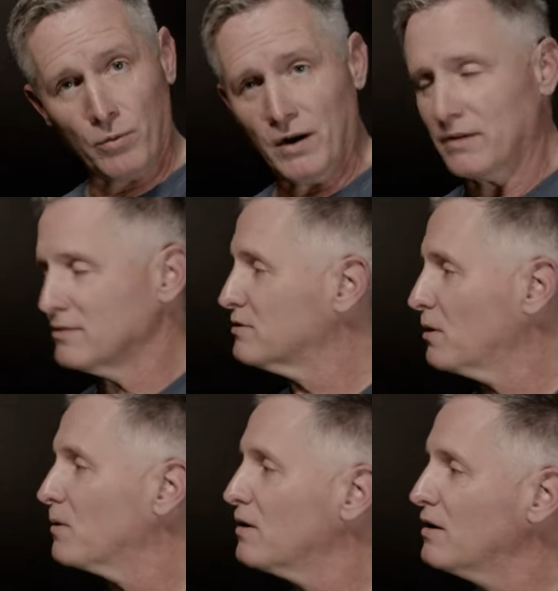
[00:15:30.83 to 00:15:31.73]
1.
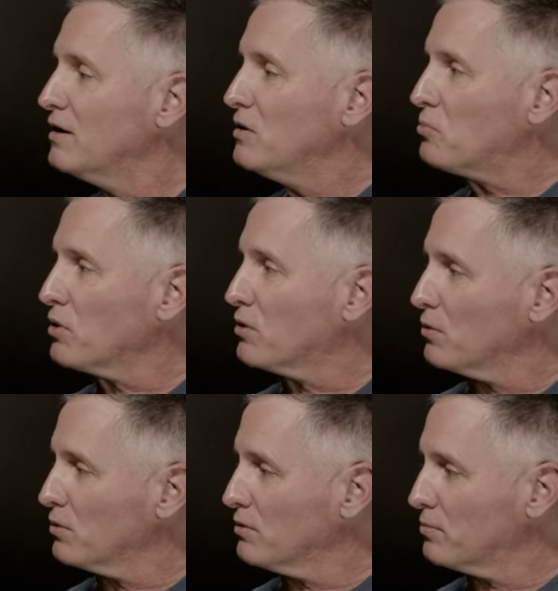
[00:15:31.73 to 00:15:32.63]
So pretty
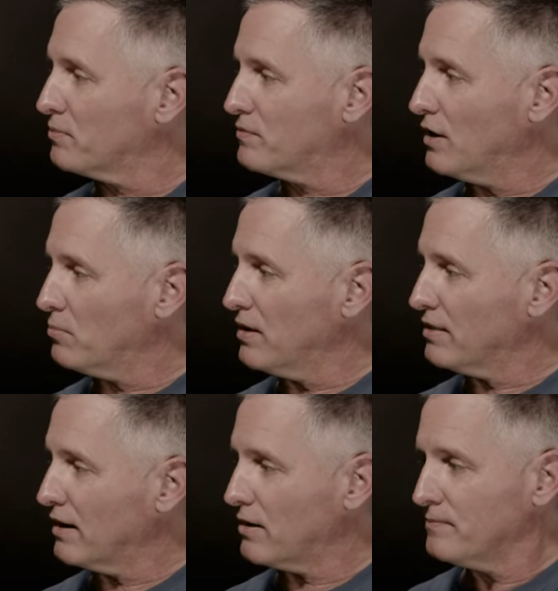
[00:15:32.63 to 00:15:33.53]
cool little
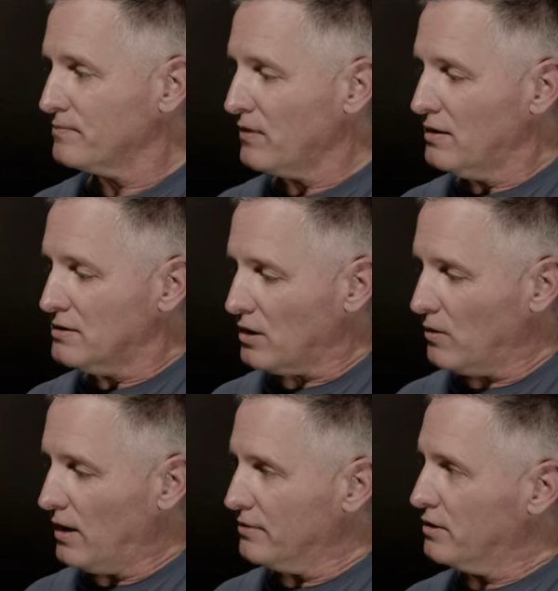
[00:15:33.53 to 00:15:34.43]
tidbit there.
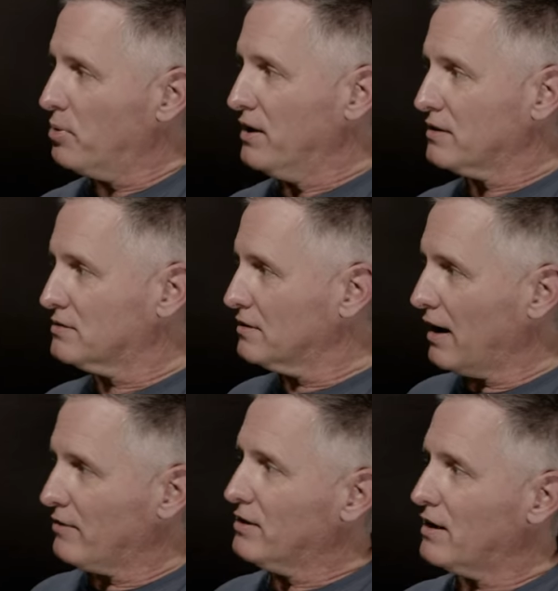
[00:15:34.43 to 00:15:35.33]
So uh, depicts
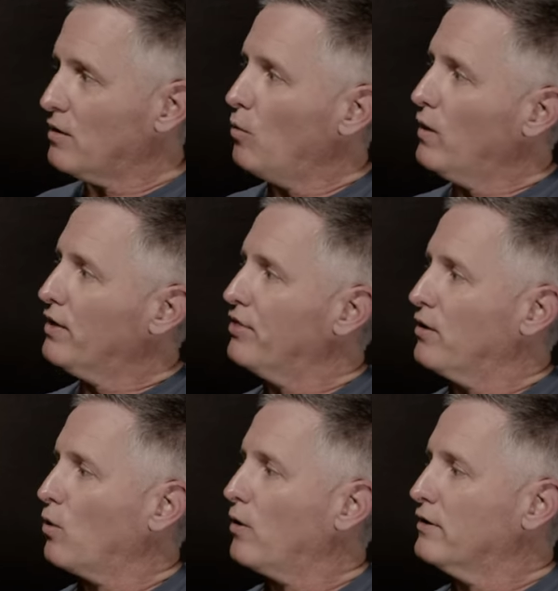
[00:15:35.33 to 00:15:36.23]
everything with
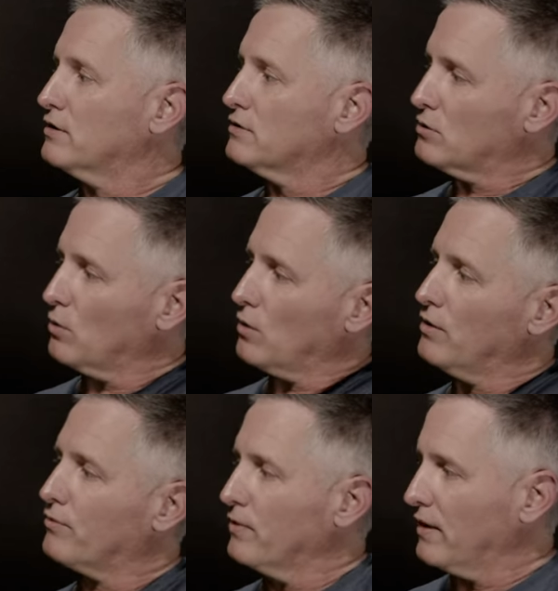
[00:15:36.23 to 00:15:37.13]
their origin
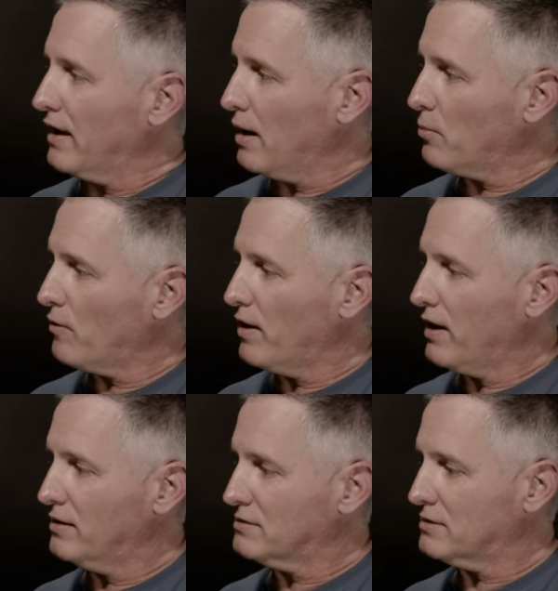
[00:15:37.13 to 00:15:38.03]
story from the gamma
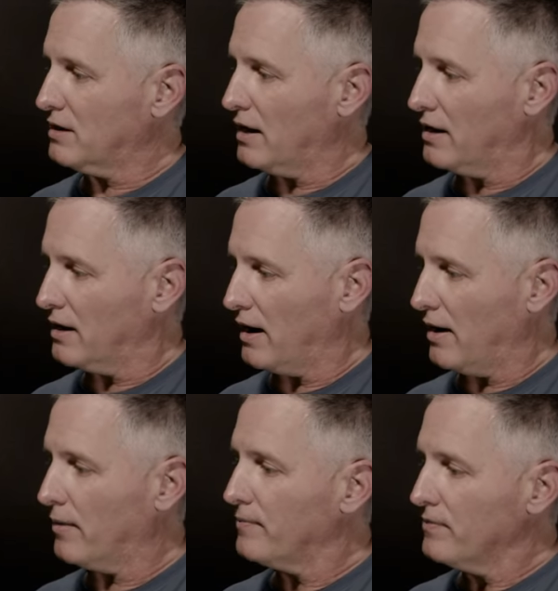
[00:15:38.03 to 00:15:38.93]
rays, and
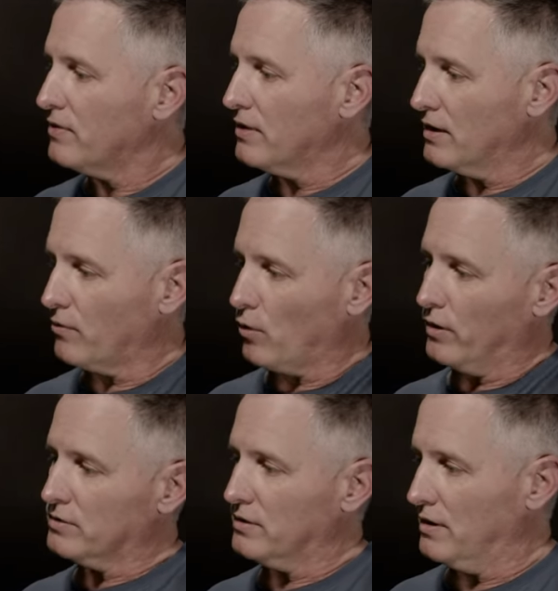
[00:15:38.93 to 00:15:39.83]
uh, then of
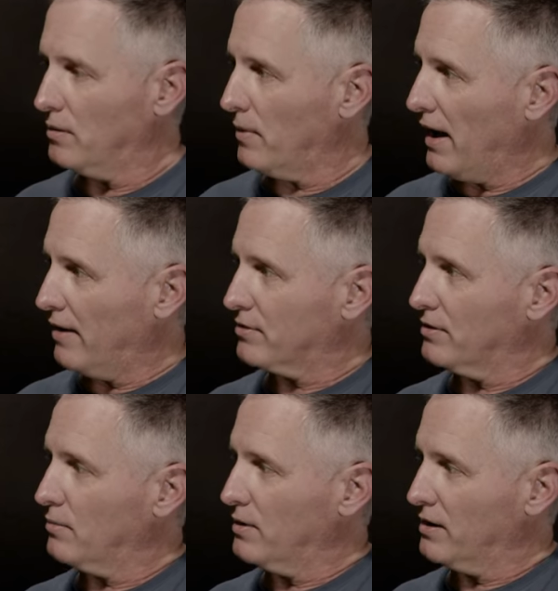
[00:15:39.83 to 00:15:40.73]
course them after
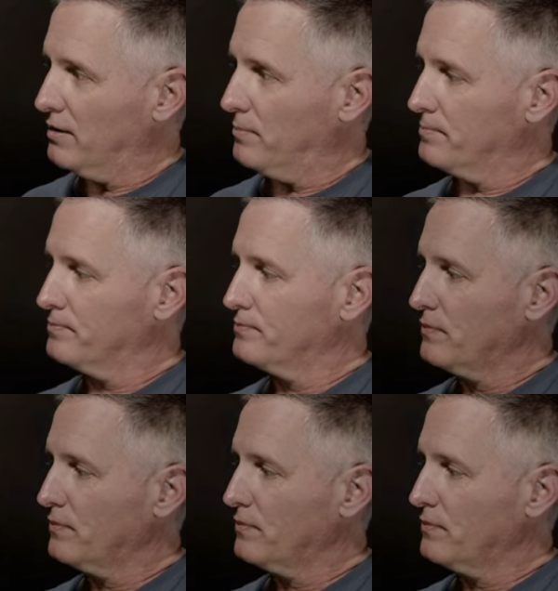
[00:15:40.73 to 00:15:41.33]
they become